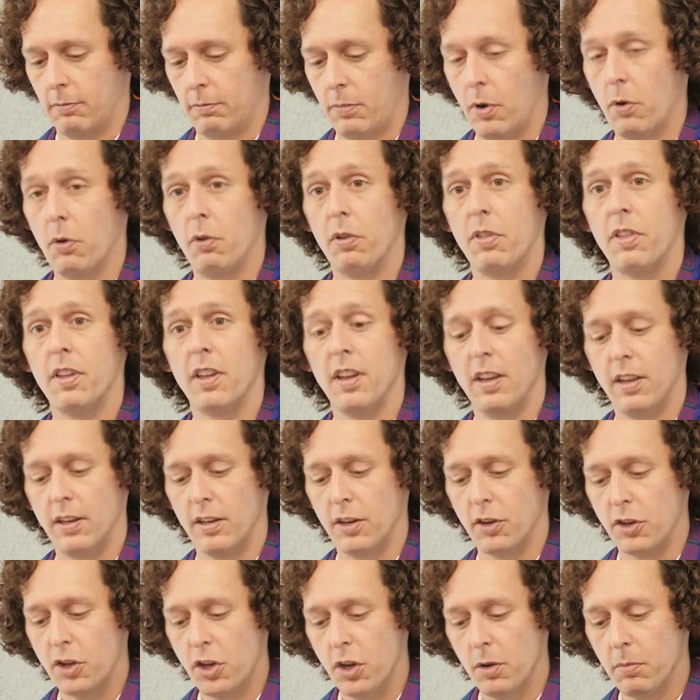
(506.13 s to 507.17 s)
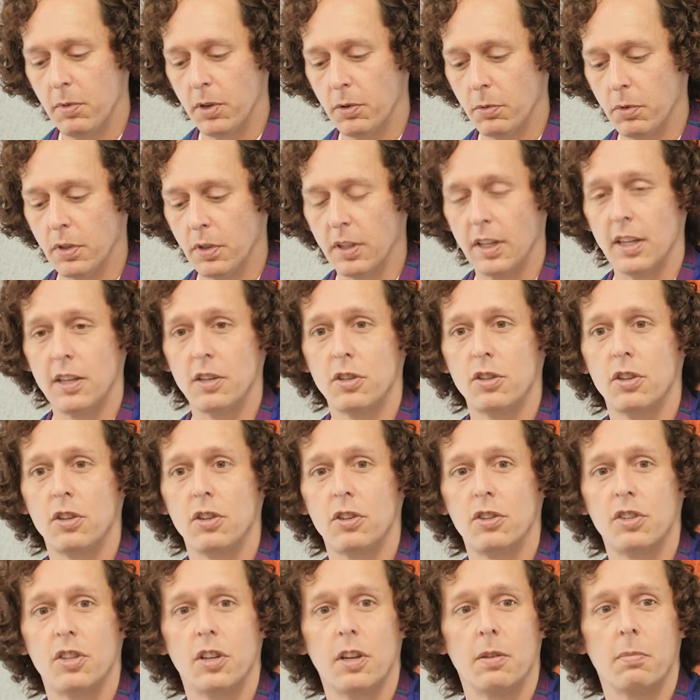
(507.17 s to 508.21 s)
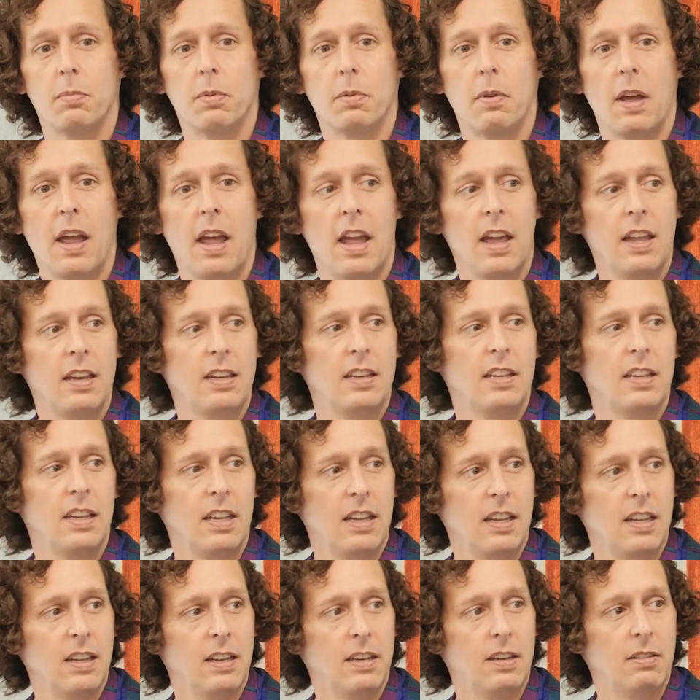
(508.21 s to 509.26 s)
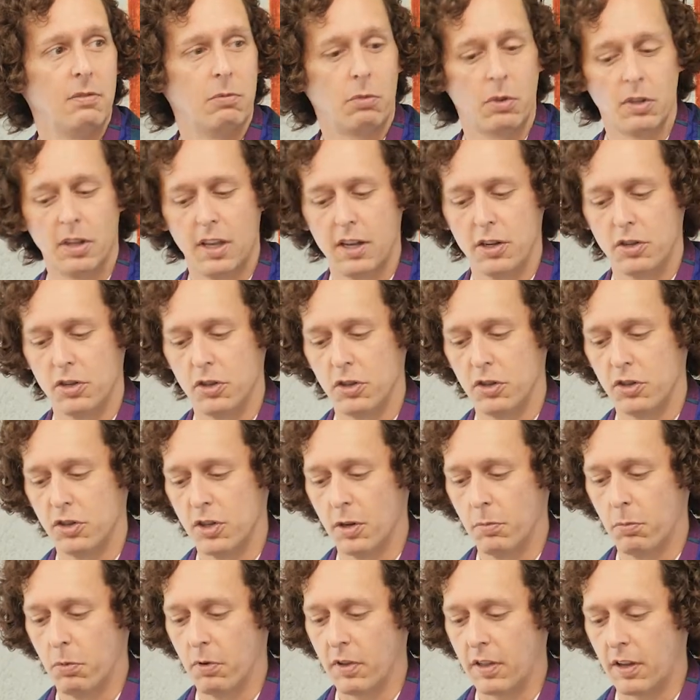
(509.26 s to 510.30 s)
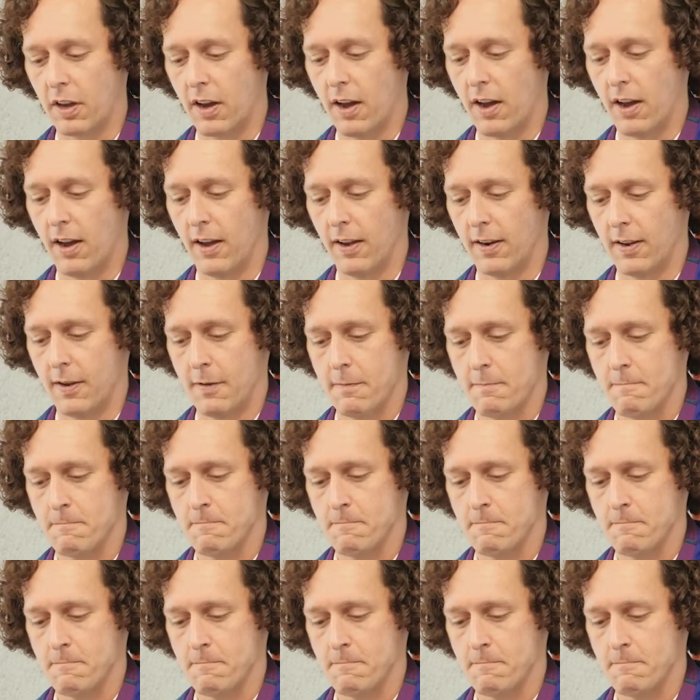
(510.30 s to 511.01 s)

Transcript: both in human relationship and in relationship with God.